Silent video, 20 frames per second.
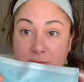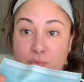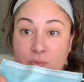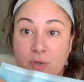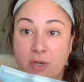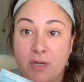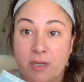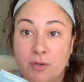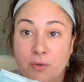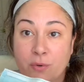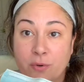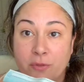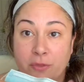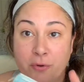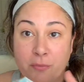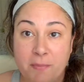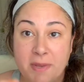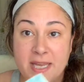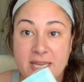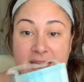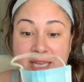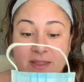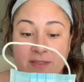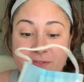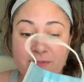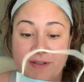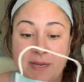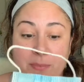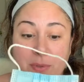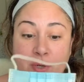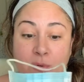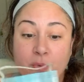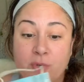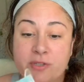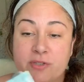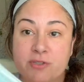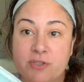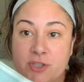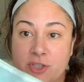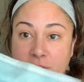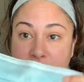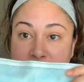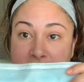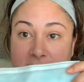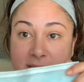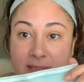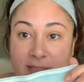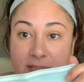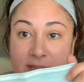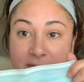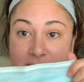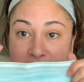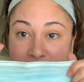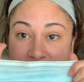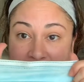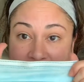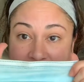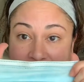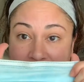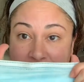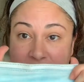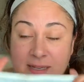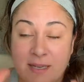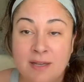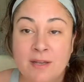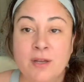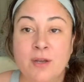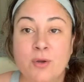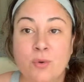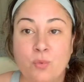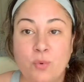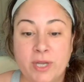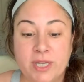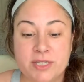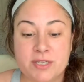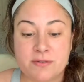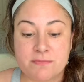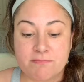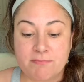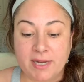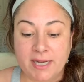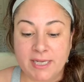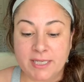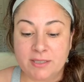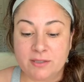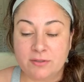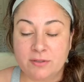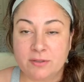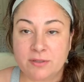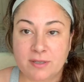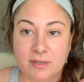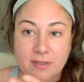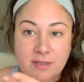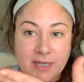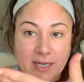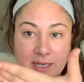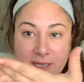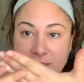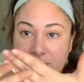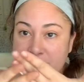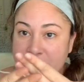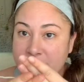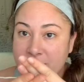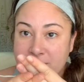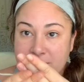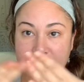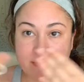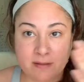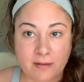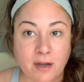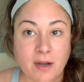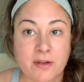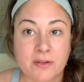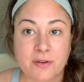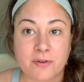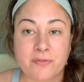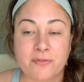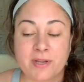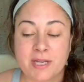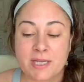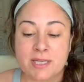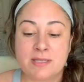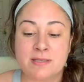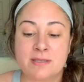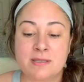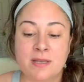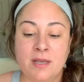one or they're making the fabric ones just like this flat, which might look kind of just on your face.